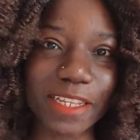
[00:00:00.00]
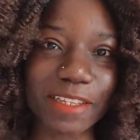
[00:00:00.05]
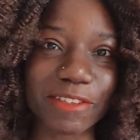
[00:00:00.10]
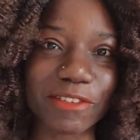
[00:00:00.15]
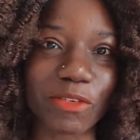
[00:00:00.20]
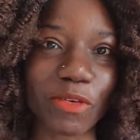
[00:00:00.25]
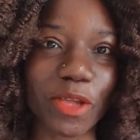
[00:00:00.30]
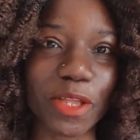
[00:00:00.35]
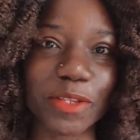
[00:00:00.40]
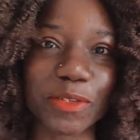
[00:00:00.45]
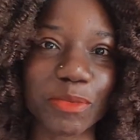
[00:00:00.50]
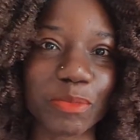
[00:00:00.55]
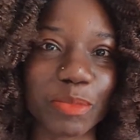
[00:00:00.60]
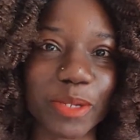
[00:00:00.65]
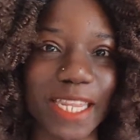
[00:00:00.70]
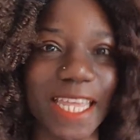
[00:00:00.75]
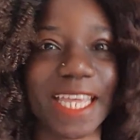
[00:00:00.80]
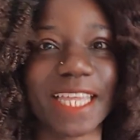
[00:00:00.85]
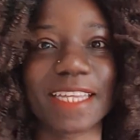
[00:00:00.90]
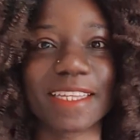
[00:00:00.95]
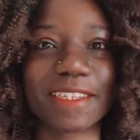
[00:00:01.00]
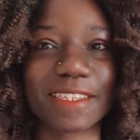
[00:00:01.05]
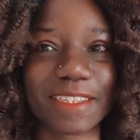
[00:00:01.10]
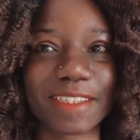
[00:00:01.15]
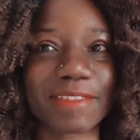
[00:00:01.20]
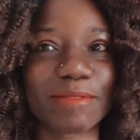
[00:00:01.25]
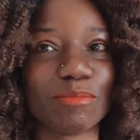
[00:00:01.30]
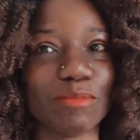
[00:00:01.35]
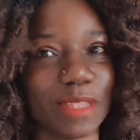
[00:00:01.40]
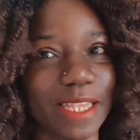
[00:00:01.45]
is going to pay, like
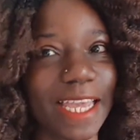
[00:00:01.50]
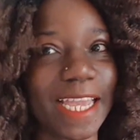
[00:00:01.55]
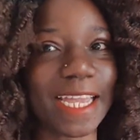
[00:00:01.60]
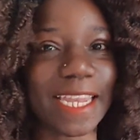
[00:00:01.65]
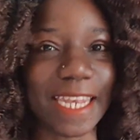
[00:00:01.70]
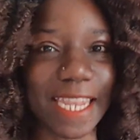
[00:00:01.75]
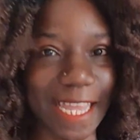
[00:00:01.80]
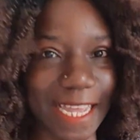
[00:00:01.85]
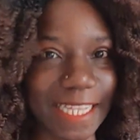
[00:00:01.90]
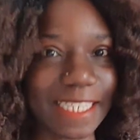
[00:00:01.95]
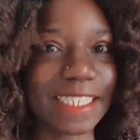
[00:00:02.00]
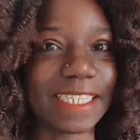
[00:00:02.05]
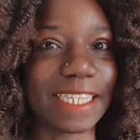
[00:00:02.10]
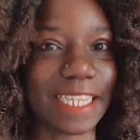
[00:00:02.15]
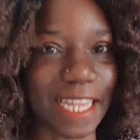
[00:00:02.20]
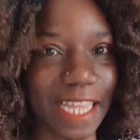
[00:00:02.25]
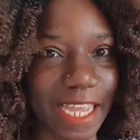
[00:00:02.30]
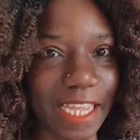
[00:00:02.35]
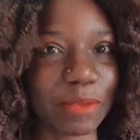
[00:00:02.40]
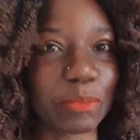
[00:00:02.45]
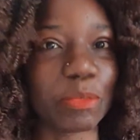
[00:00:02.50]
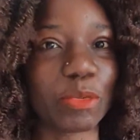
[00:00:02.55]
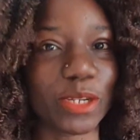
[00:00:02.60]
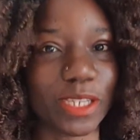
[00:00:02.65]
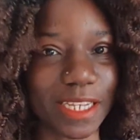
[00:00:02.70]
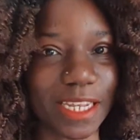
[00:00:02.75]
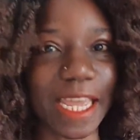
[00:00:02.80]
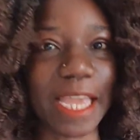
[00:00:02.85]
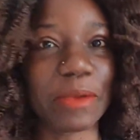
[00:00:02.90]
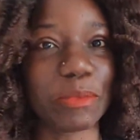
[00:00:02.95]

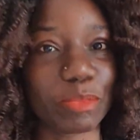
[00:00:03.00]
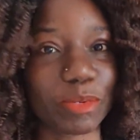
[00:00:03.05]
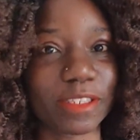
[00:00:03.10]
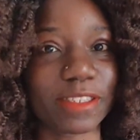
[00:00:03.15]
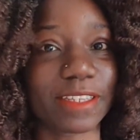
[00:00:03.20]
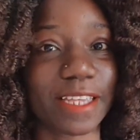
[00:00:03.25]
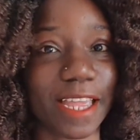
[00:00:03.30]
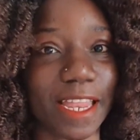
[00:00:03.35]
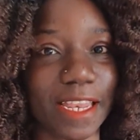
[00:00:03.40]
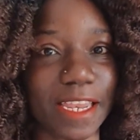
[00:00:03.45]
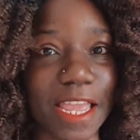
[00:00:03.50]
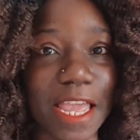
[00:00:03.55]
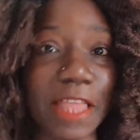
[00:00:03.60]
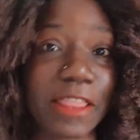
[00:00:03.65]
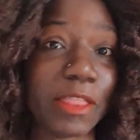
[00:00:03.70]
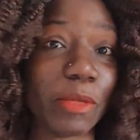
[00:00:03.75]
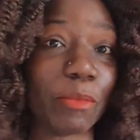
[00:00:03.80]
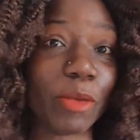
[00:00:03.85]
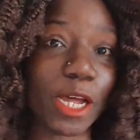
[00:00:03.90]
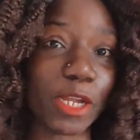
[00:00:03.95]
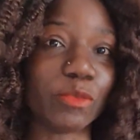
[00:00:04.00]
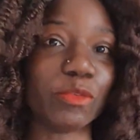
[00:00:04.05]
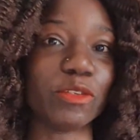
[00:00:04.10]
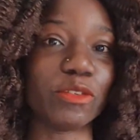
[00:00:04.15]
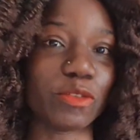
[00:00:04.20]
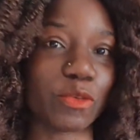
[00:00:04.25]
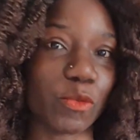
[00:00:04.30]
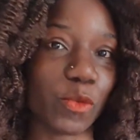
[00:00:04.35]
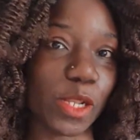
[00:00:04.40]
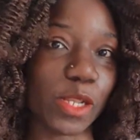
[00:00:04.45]
99.9%, the man
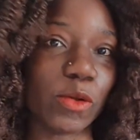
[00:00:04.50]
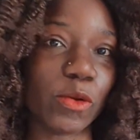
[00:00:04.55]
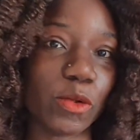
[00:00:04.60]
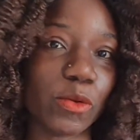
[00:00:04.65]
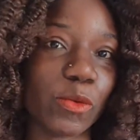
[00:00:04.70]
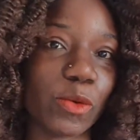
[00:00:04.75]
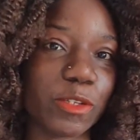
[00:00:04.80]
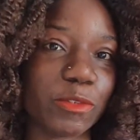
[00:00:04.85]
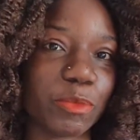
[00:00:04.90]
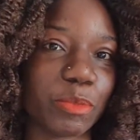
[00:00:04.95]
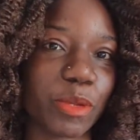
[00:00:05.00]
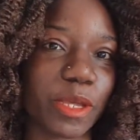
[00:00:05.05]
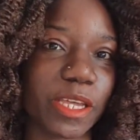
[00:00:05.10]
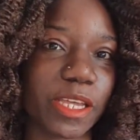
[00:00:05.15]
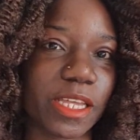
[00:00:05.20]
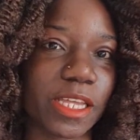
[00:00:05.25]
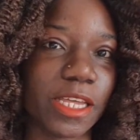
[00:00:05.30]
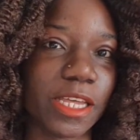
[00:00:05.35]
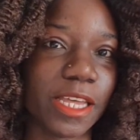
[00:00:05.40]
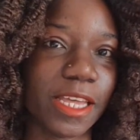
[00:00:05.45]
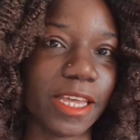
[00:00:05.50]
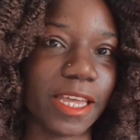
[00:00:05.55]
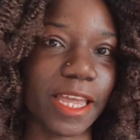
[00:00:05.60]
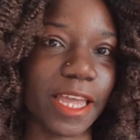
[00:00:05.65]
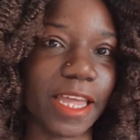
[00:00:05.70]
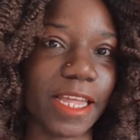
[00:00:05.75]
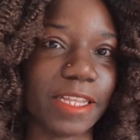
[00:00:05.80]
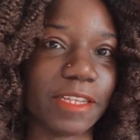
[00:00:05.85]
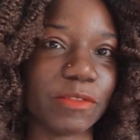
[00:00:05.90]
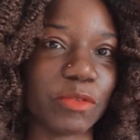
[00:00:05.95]
will always pay.
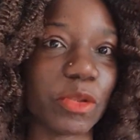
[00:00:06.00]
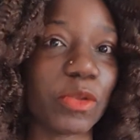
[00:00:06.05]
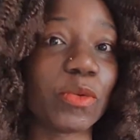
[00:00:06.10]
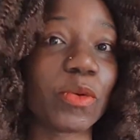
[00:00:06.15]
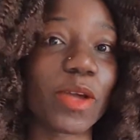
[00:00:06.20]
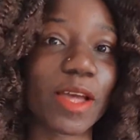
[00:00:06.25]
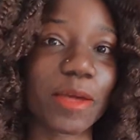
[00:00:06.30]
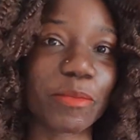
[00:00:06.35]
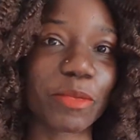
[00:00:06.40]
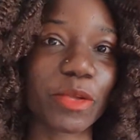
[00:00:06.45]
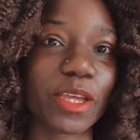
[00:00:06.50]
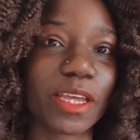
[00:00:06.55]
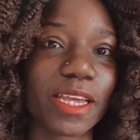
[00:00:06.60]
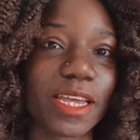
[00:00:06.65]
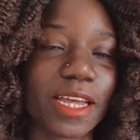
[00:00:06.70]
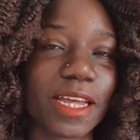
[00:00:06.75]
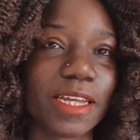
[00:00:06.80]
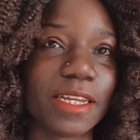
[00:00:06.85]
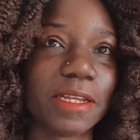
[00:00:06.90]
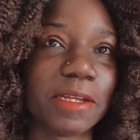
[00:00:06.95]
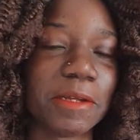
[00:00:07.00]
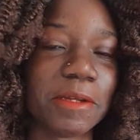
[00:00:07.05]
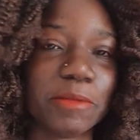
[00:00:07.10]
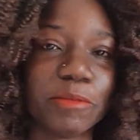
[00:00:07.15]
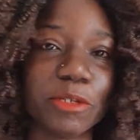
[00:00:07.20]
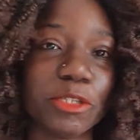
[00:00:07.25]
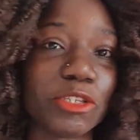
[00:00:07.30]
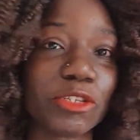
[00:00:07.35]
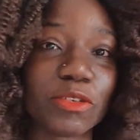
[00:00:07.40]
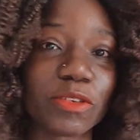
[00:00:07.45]
And when you come here,
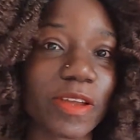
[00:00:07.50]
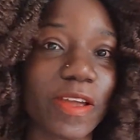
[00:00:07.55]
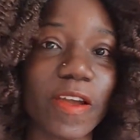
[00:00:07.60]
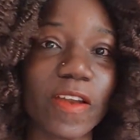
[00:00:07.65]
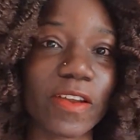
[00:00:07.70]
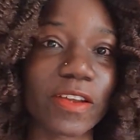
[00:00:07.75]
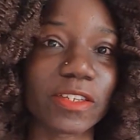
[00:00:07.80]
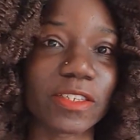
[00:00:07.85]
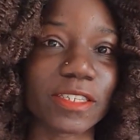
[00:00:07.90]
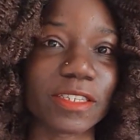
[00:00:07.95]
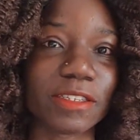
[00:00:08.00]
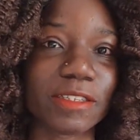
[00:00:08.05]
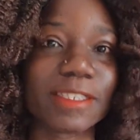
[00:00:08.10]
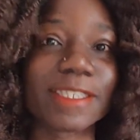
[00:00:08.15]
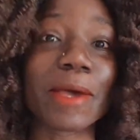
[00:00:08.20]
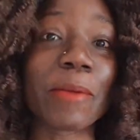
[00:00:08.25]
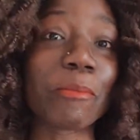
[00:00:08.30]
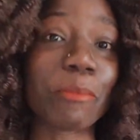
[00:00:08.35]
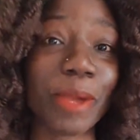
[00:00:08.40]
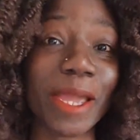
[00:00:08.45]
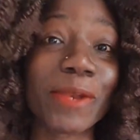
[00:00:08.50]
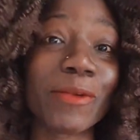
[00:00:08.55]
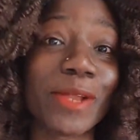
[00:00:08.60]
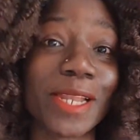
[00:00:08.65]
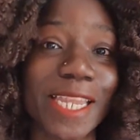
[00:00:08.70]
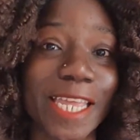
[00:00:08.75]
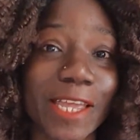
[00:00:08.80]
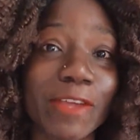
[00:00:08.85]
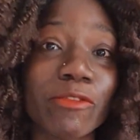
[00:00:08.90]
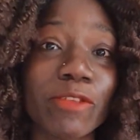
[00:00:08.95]
it's not a guarantee. Some men
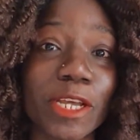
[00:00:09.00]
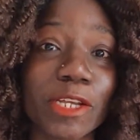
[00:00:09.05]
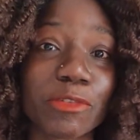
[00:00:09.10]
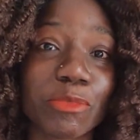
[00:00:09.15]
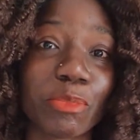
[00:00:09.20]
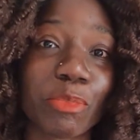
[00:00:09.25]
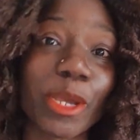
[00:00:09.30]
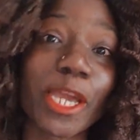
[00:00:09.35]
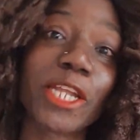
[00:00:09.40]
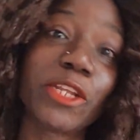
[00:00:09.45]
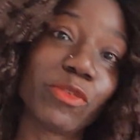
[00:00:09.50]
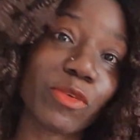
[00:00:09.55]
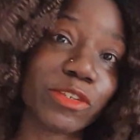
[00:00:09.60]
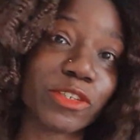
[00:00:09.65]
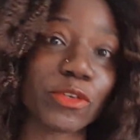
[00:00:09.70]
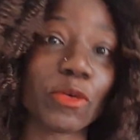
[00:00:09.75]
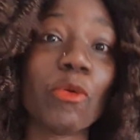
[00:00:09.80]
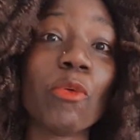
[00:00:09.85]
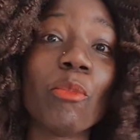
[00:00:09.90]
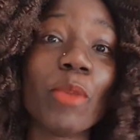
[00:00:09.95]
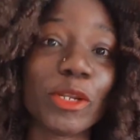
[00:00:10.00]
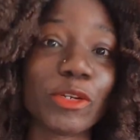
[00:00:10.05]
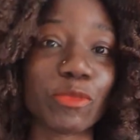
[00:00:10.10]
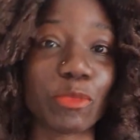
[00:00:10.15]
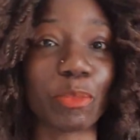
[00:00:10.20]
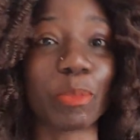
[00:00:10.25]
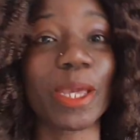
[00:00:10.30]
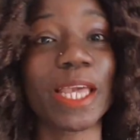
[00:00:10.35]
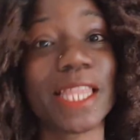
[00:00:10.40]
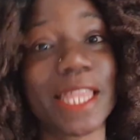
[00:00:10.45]
will even expect you as a woman to
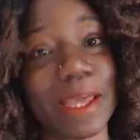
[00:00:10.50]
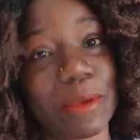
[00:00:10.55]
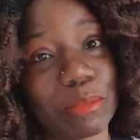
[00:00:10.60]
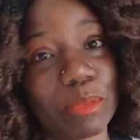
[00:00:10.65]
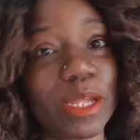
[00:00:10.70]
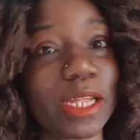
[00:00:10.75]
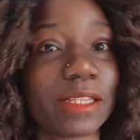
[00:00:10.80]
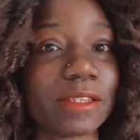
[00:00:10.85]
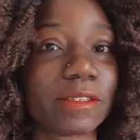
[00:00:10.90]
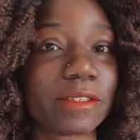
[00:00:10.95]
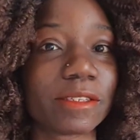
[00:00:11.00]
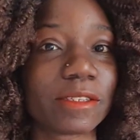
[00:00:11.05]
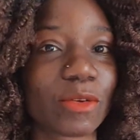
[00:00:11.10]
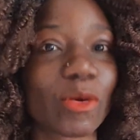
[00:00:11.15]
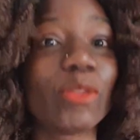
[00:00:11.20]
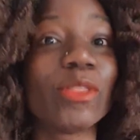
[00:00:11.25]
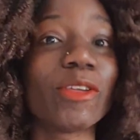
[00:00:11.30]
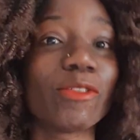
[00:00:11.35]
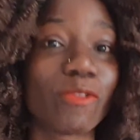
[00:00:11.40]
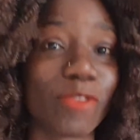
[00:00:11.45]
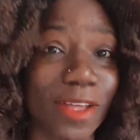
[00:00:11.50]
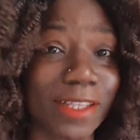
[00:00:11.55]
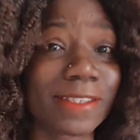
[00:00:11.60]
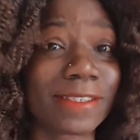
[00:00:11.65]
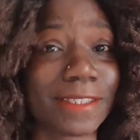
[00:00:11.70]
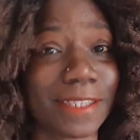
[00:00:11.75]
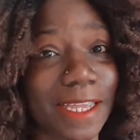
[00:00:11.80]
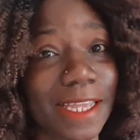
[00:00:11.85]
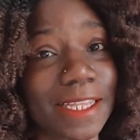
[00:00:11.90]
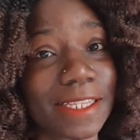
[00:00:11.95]
pay their bills on the
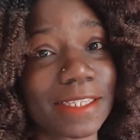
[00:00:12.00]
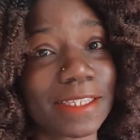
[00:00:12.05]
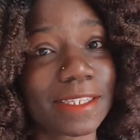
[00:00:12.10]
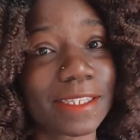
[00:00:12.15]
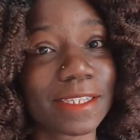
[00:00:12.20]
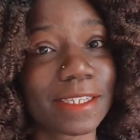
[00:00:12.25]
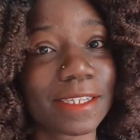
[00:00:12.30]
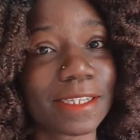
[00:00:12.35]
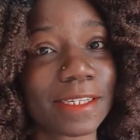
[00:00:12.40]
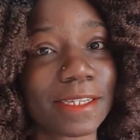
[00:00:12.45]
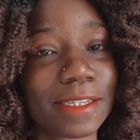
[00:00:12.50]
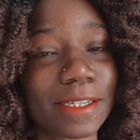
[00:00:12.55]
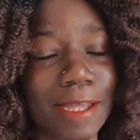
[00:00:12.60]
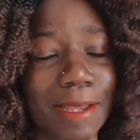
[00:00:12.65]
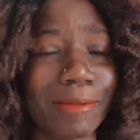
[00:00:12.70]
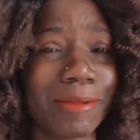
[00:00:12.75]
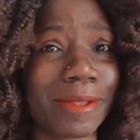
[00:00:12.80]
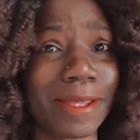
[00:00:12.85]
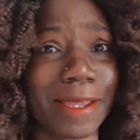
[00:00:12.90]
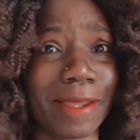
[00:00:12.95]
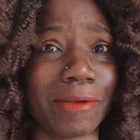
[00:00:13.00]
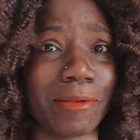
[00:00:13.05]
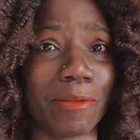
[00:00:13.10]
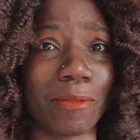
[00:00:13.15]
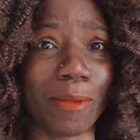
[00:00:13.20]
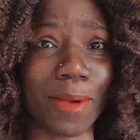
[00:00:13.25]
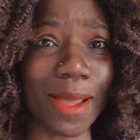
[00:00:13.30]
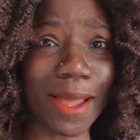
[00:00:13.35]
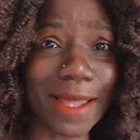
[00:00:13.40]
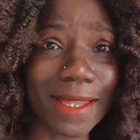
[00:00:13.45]
first date. I'm like,
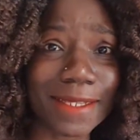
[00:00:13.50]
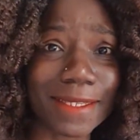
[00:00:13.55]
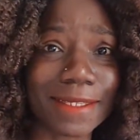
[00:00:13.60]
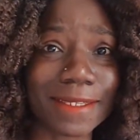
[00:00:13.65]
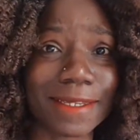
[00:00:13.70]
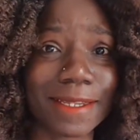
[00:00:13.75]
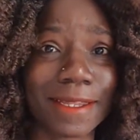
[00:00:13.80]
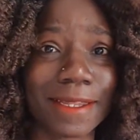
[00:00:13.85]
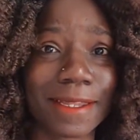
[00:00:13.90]
what?